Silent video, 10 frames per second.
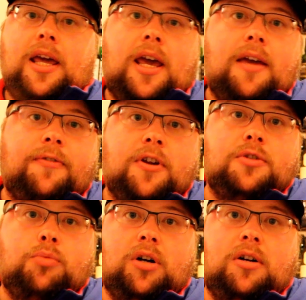Hey
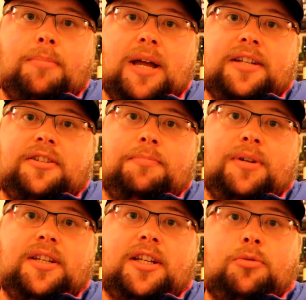friends, welcome back to
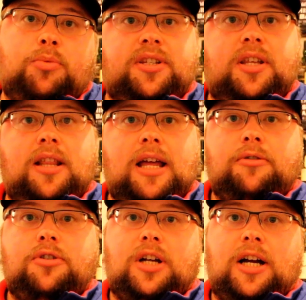Big Nate's Whiskey
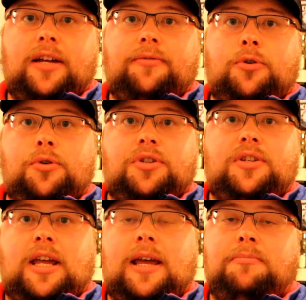Lounge. I, of
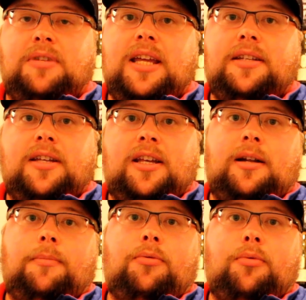course, am Nate, and
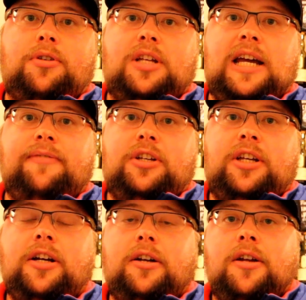I'm thrilled to have you
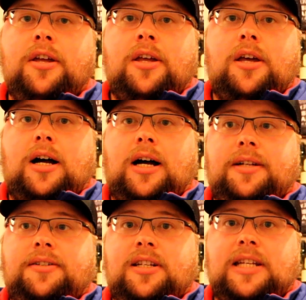here.
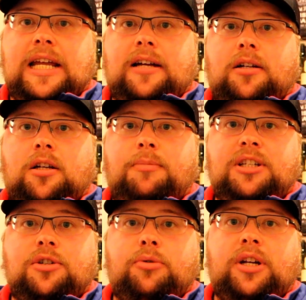Today I'm going to be
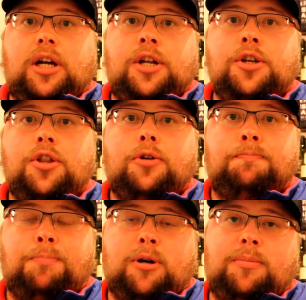doing another
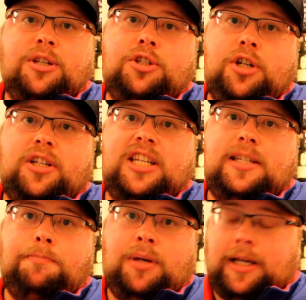Bourbon
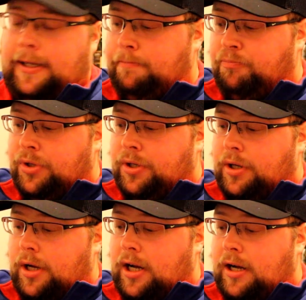Junkies pick.
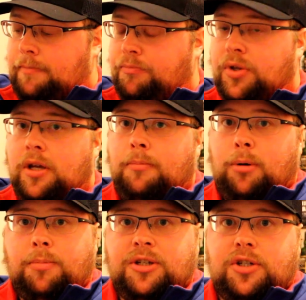
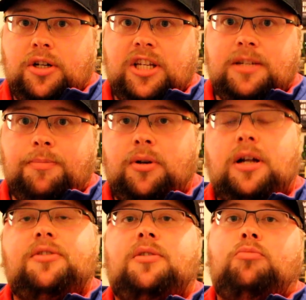Bourbon Junkies put
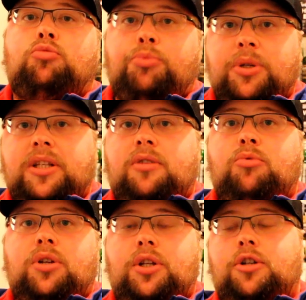out some
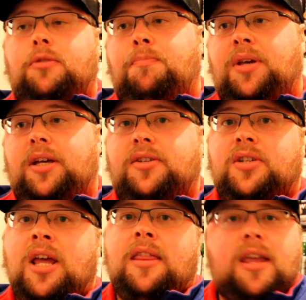really good
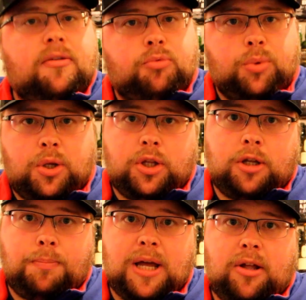picks. They have really
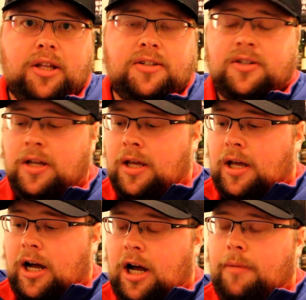good palettes.
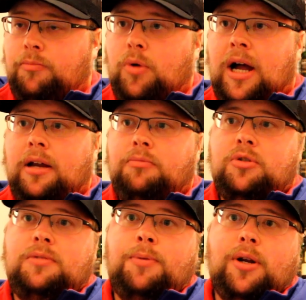I
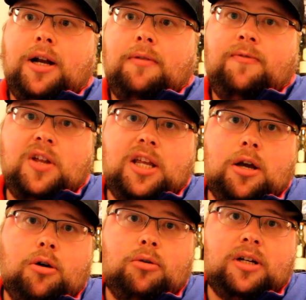put out a
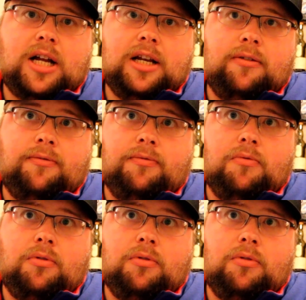video kind of